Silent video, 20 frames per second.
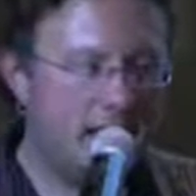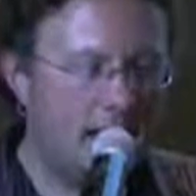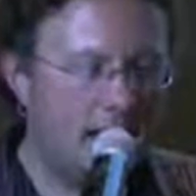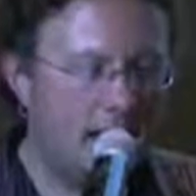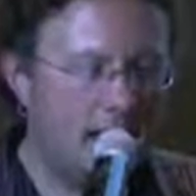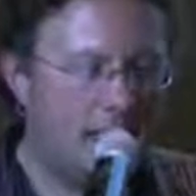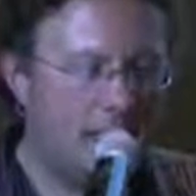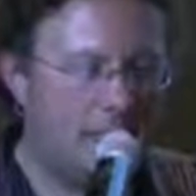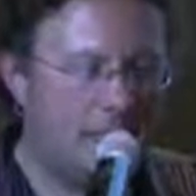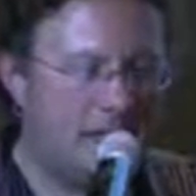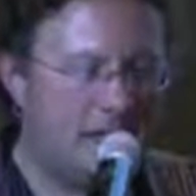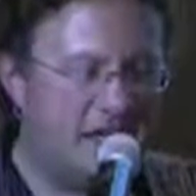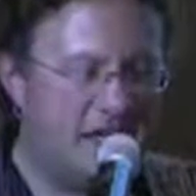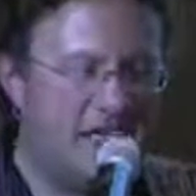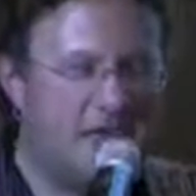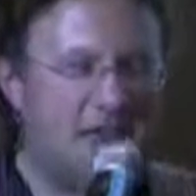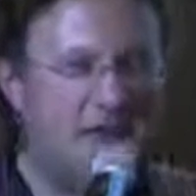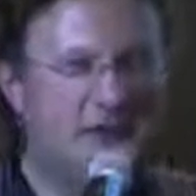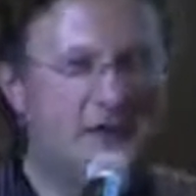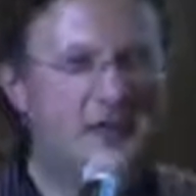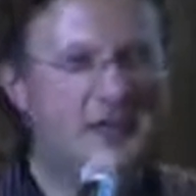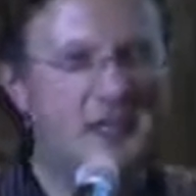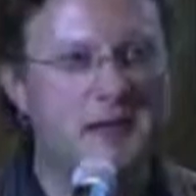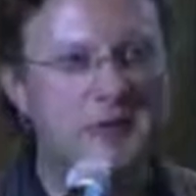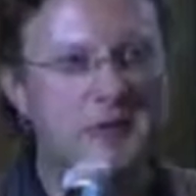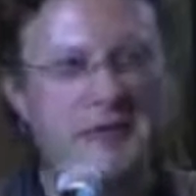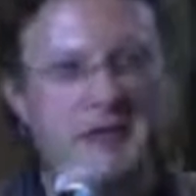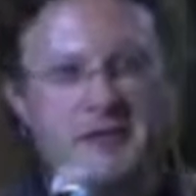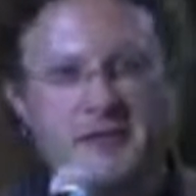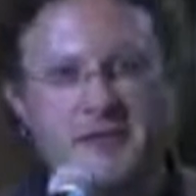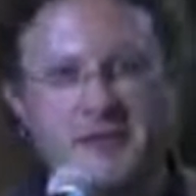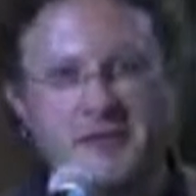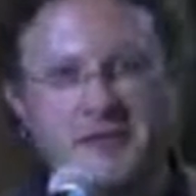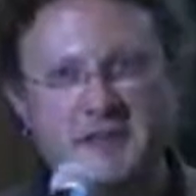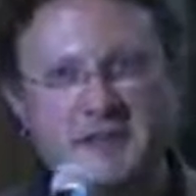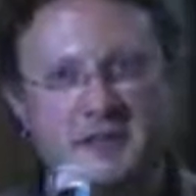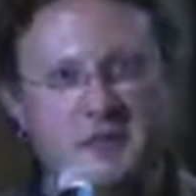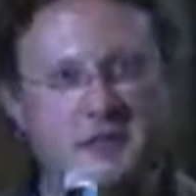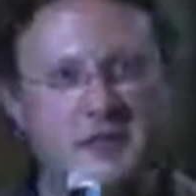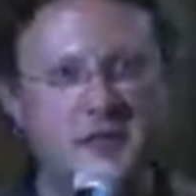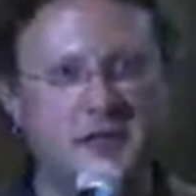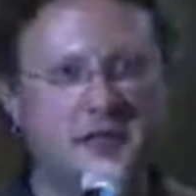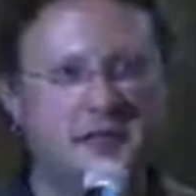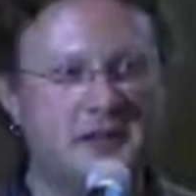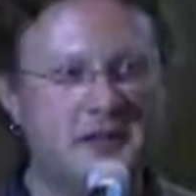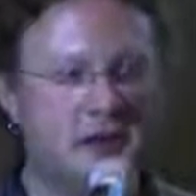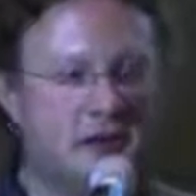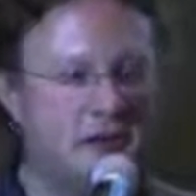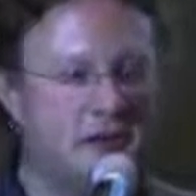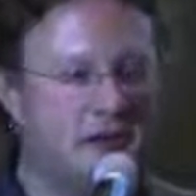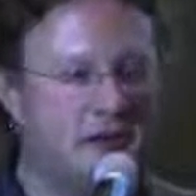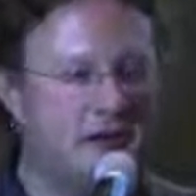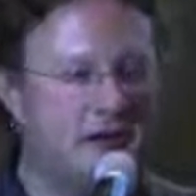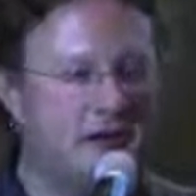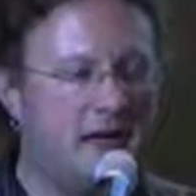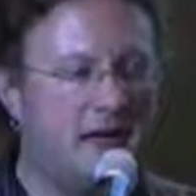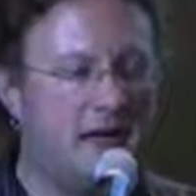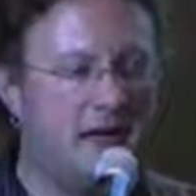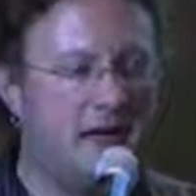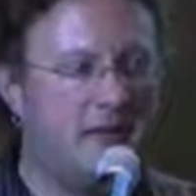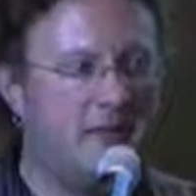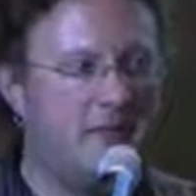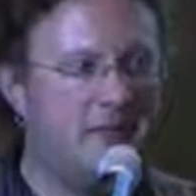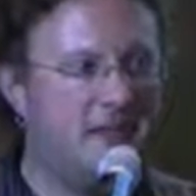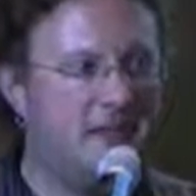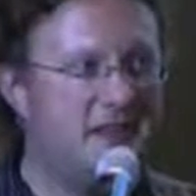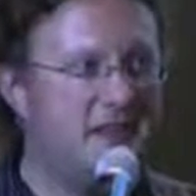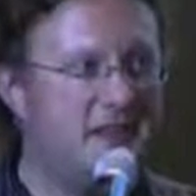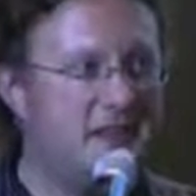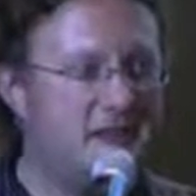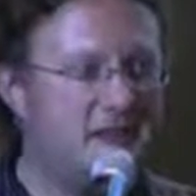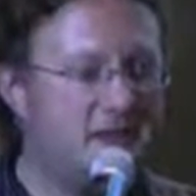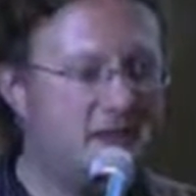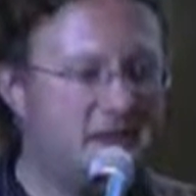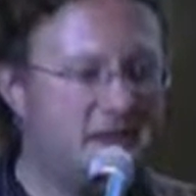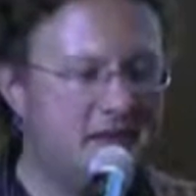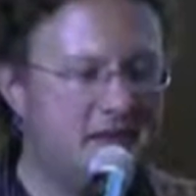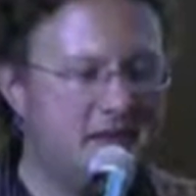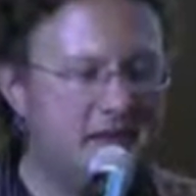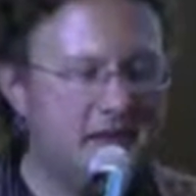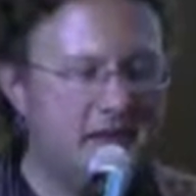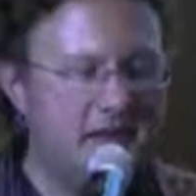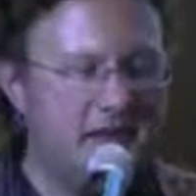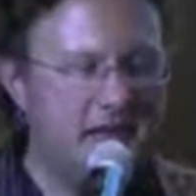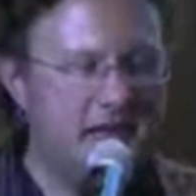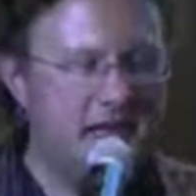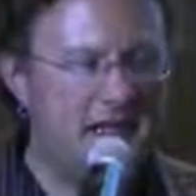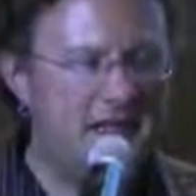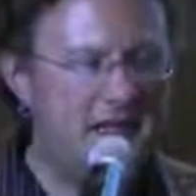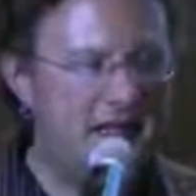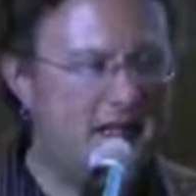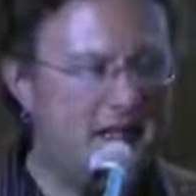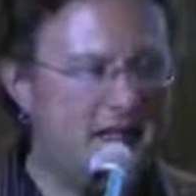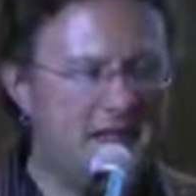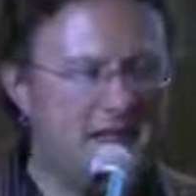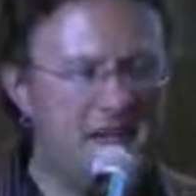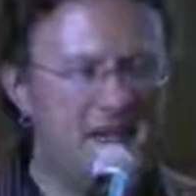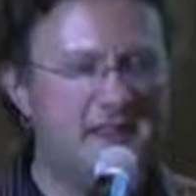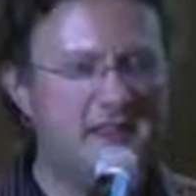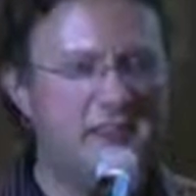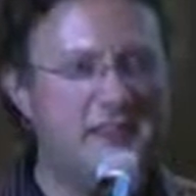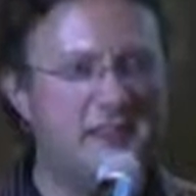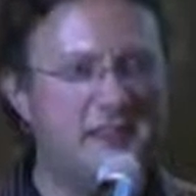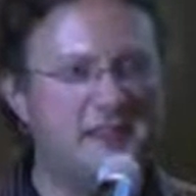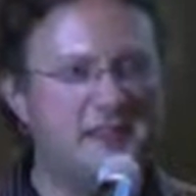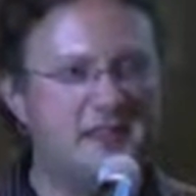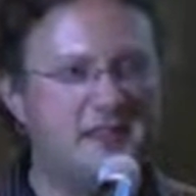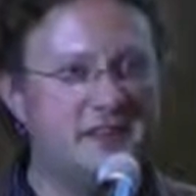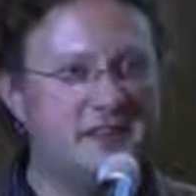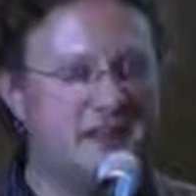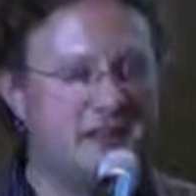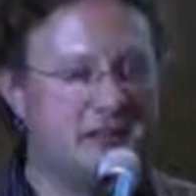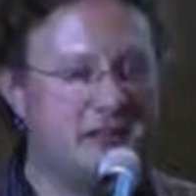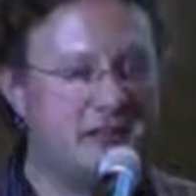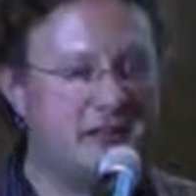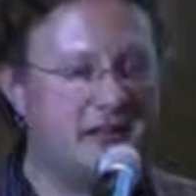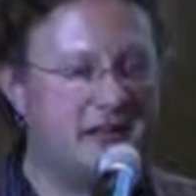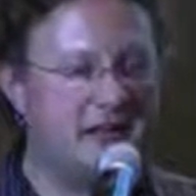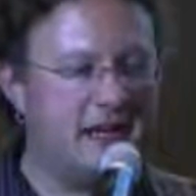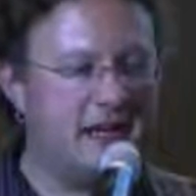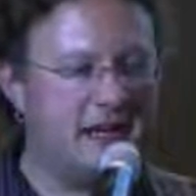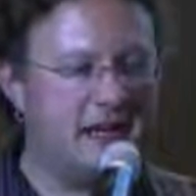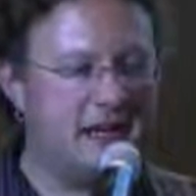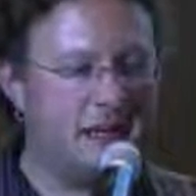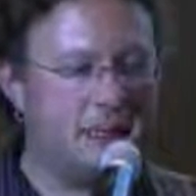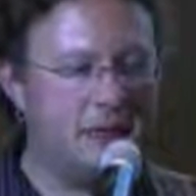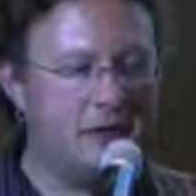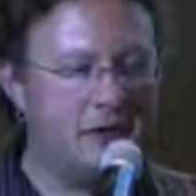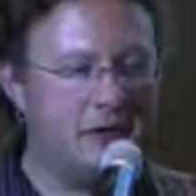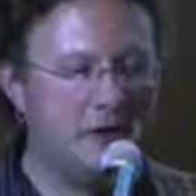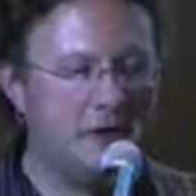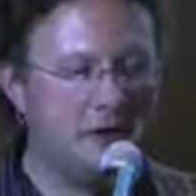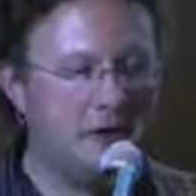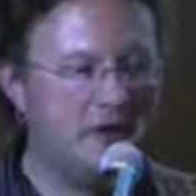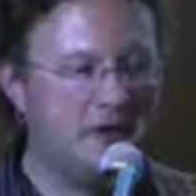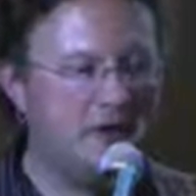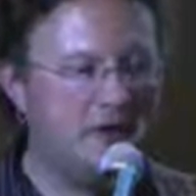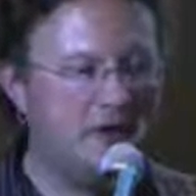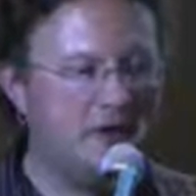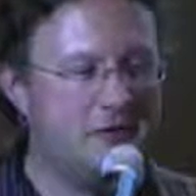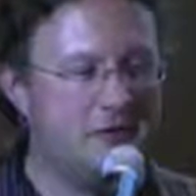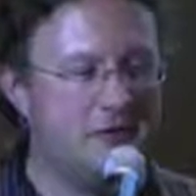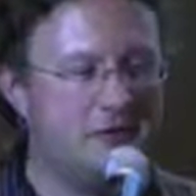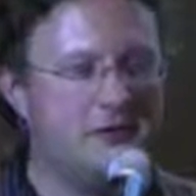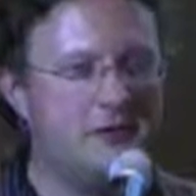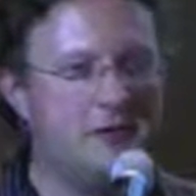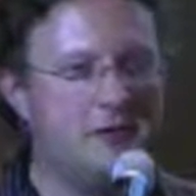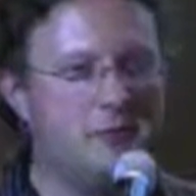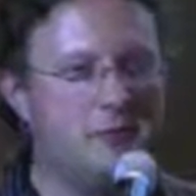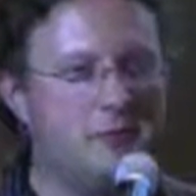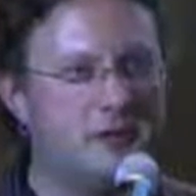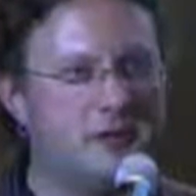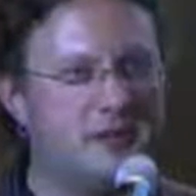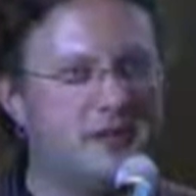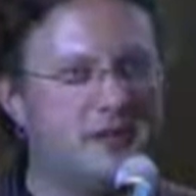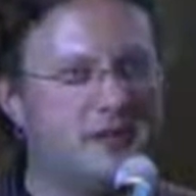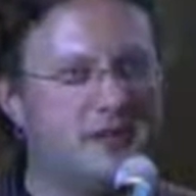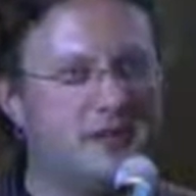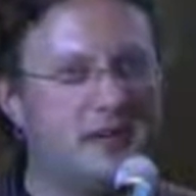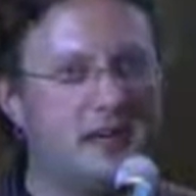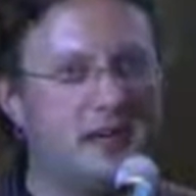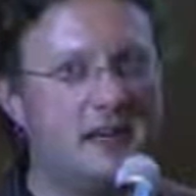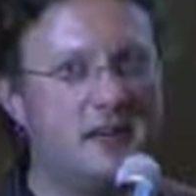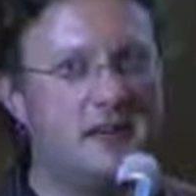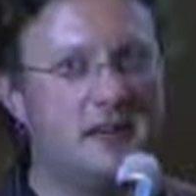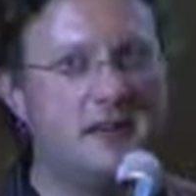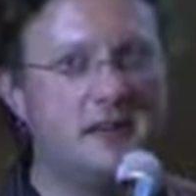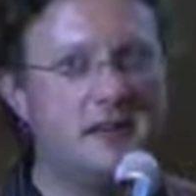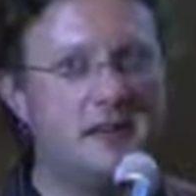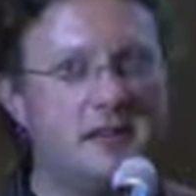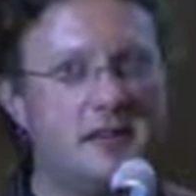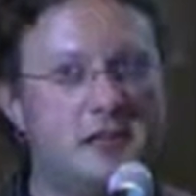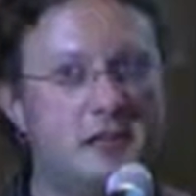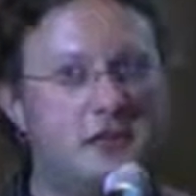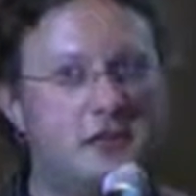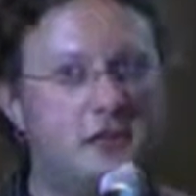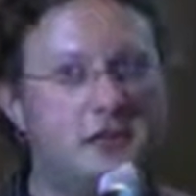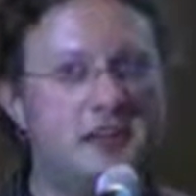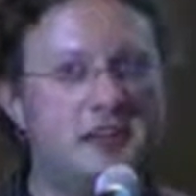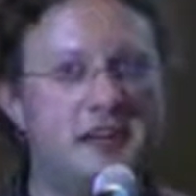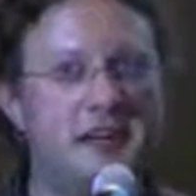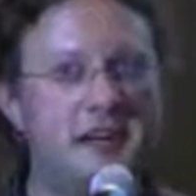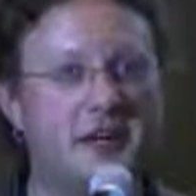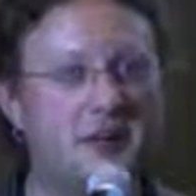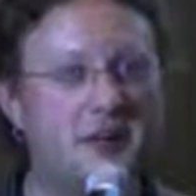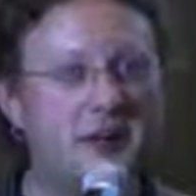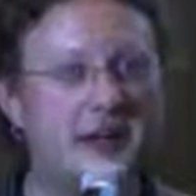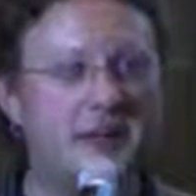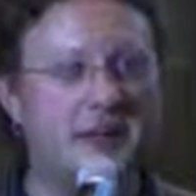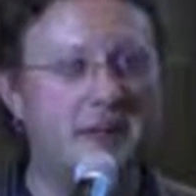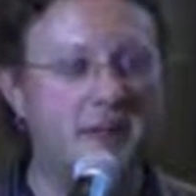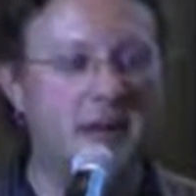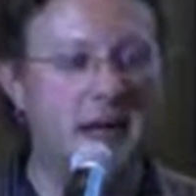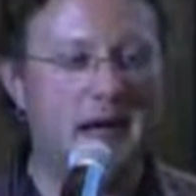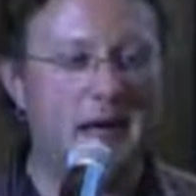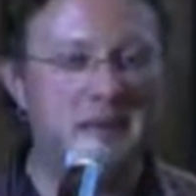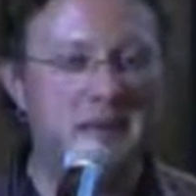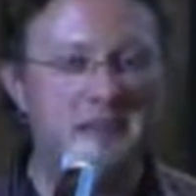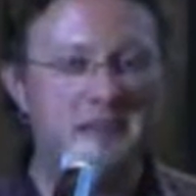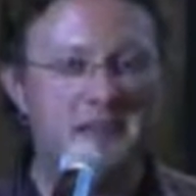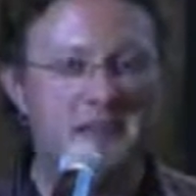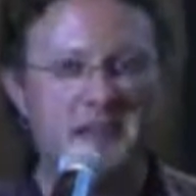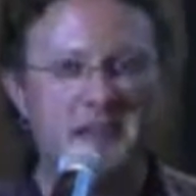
Um, and then there are some conflicts that are really terrible. Um, this is in this is a place in southern Indiana where there's a street that was uh, that you know Old Tiger had mapped